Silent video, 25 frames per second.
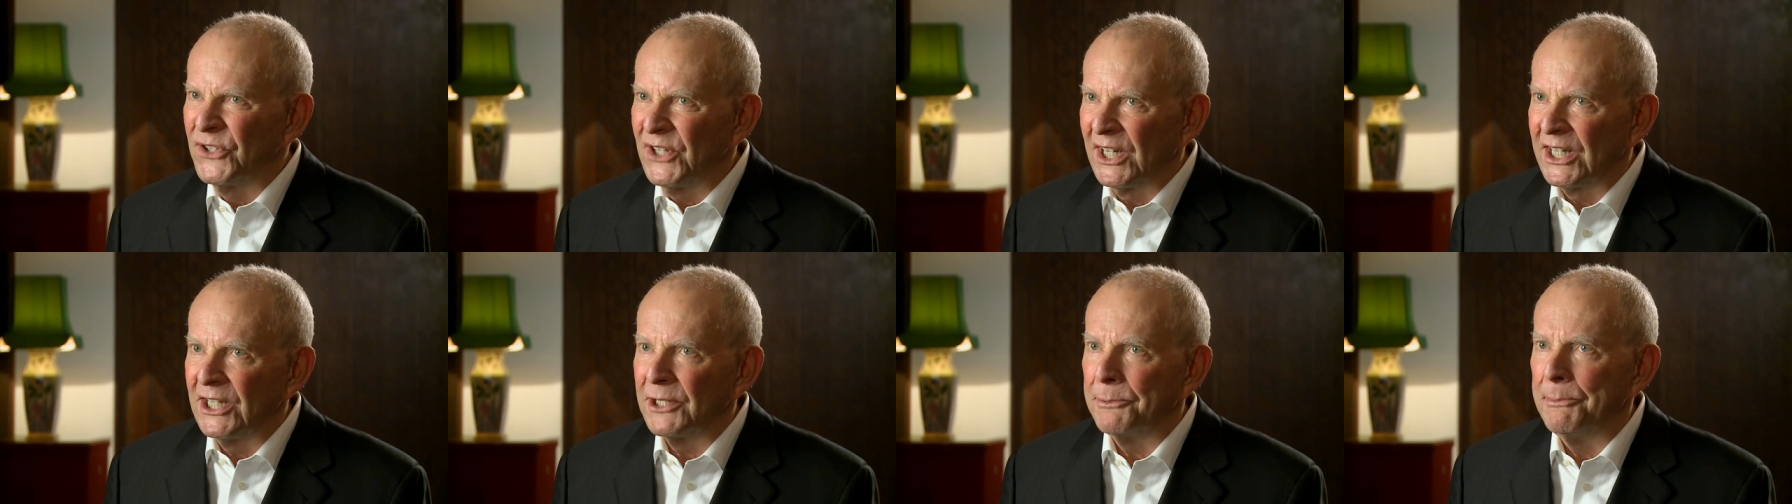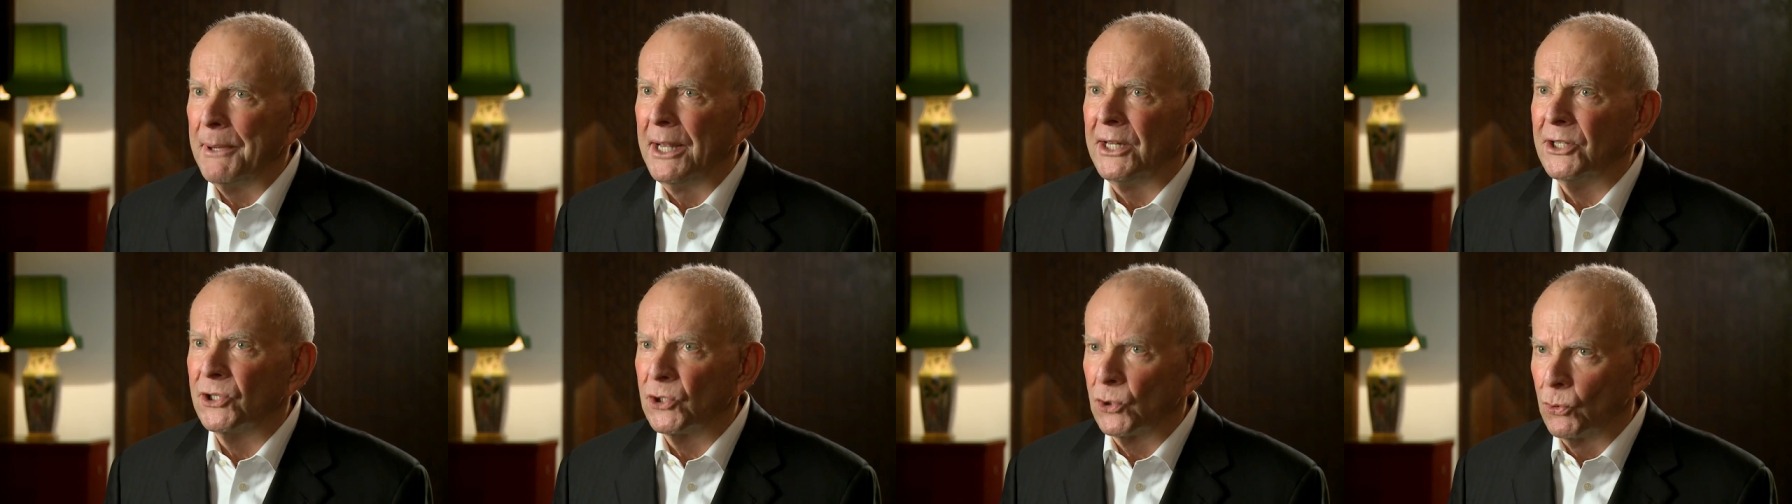6
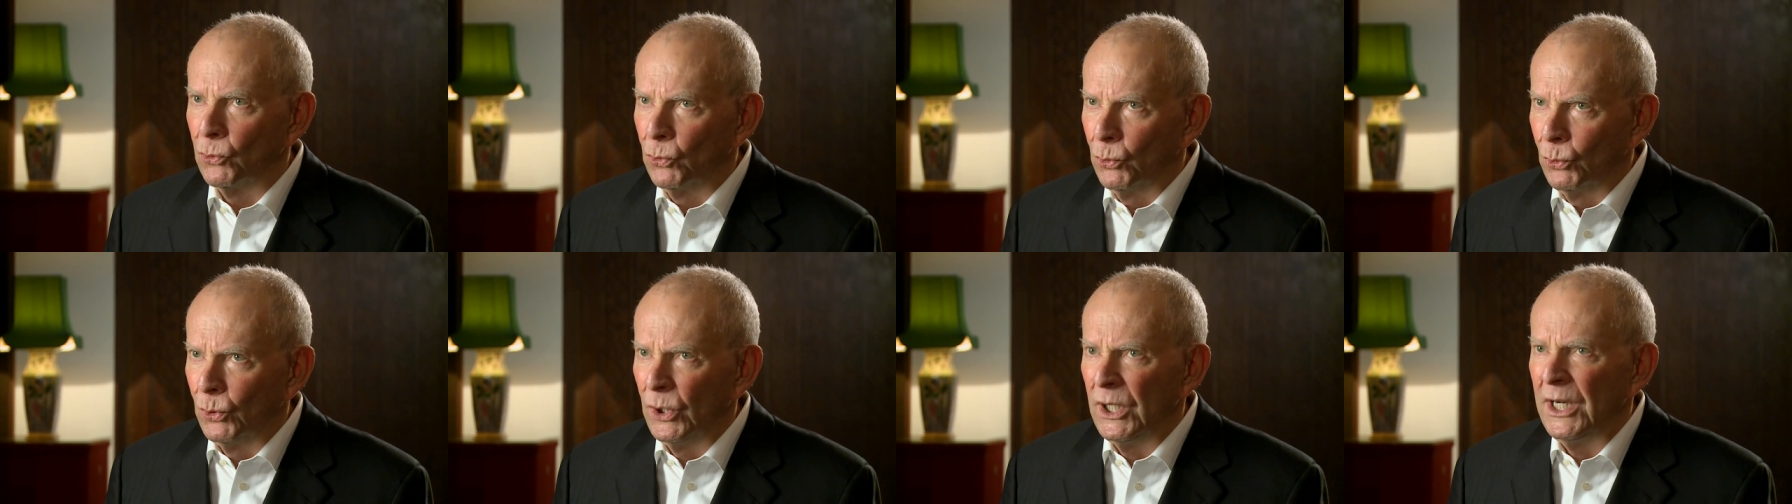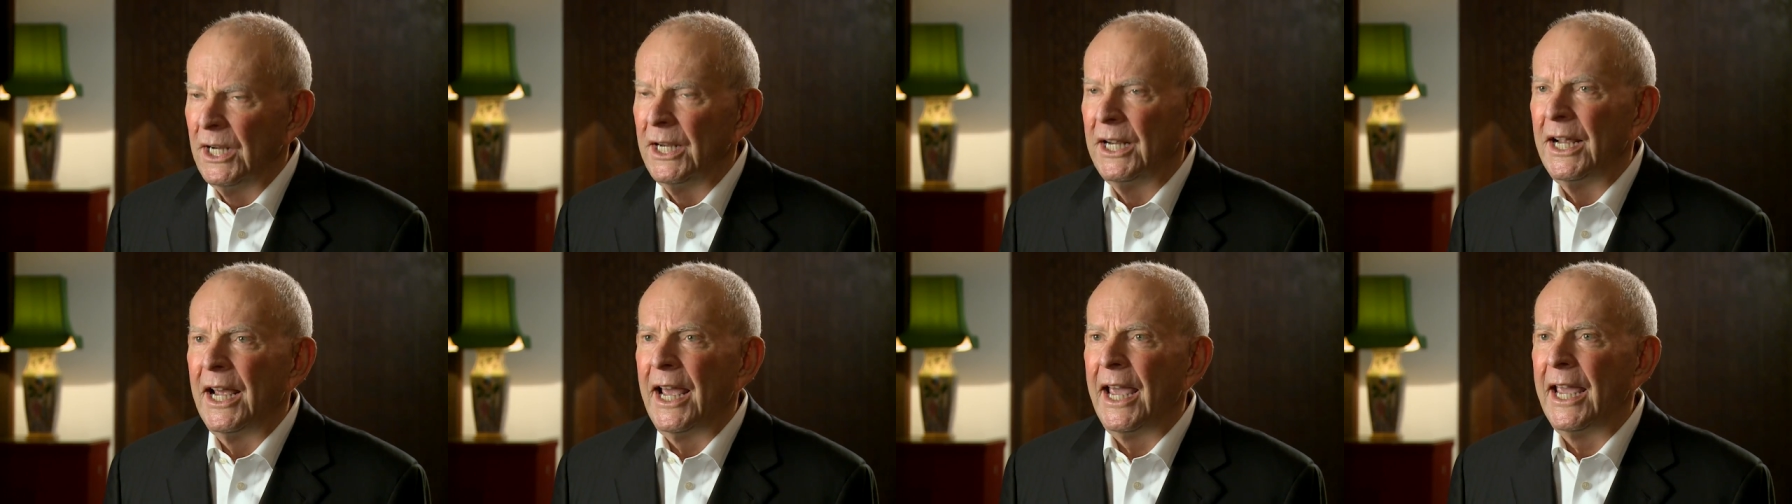months or
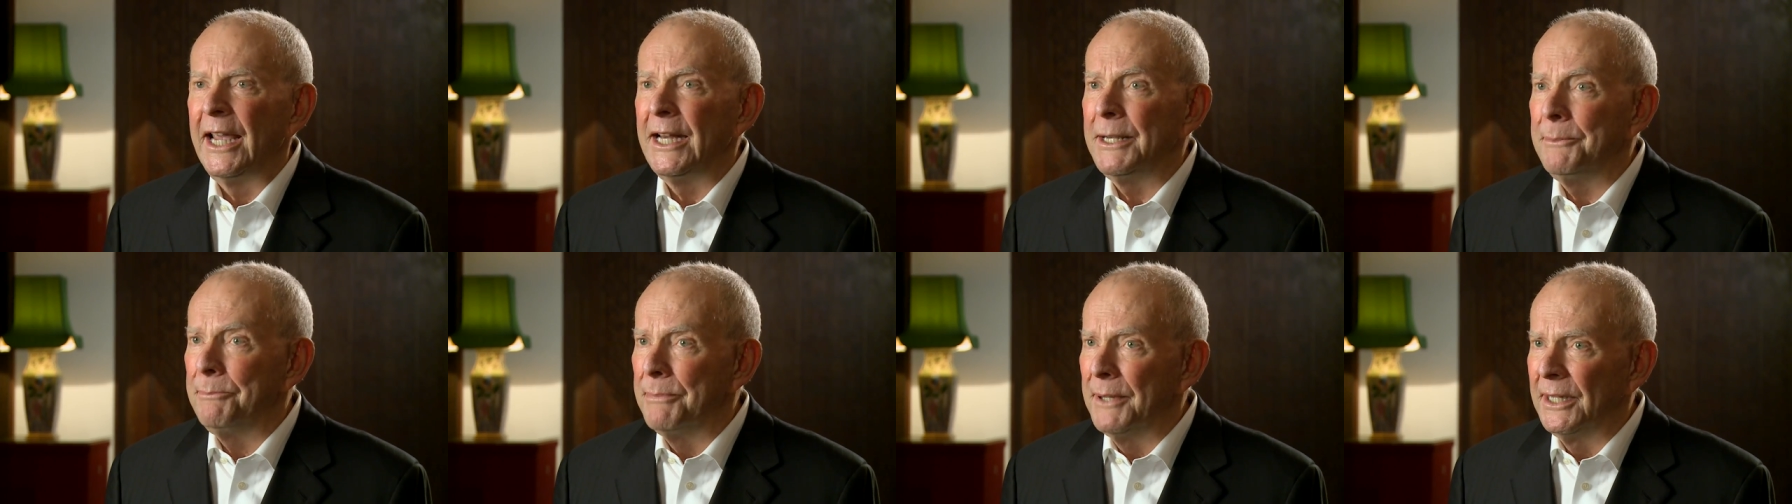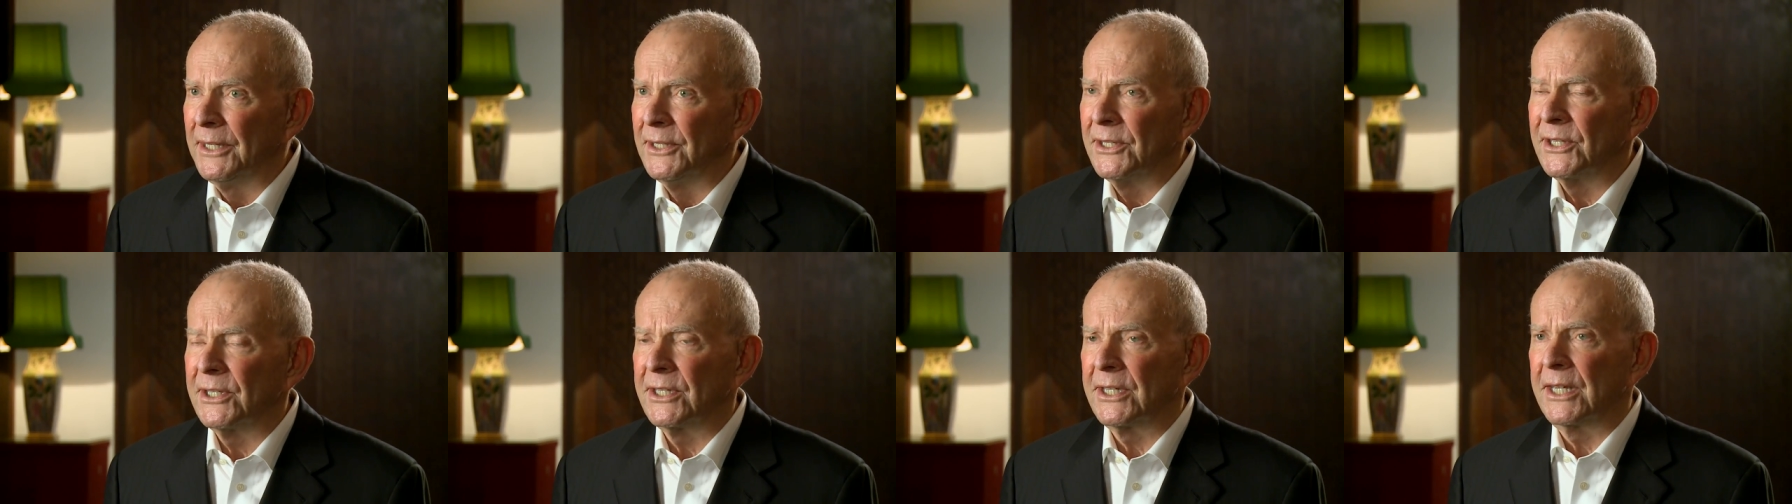8
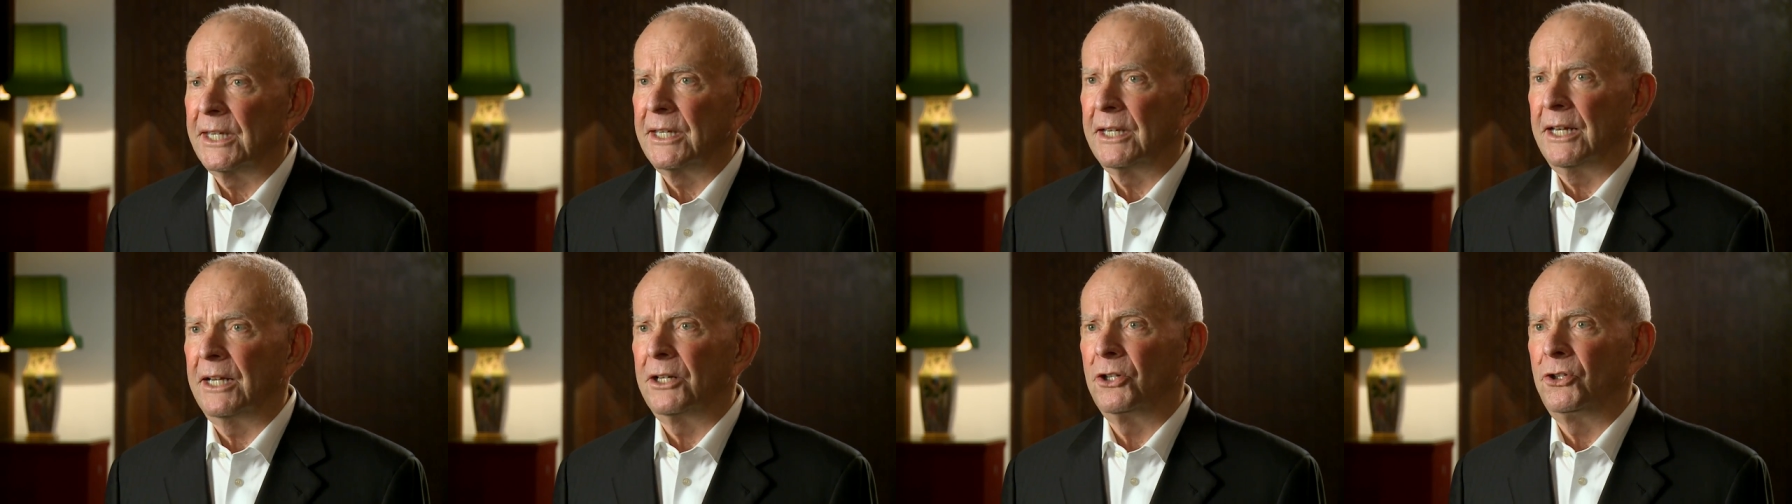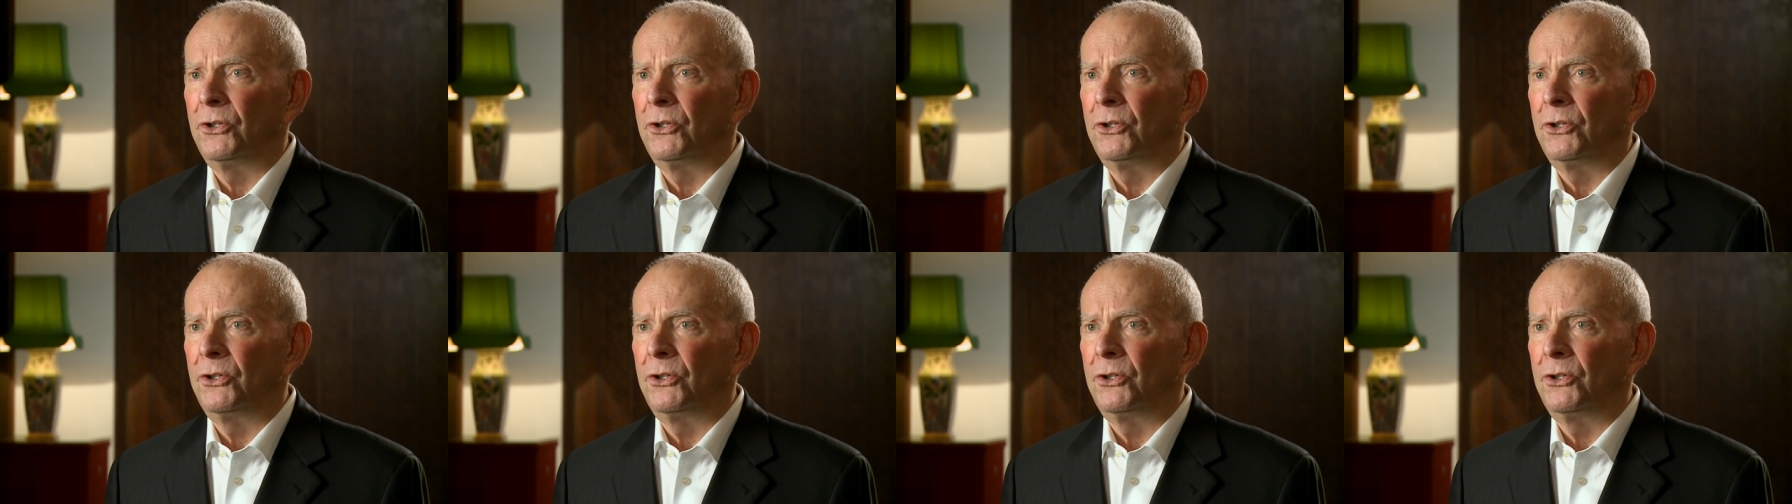months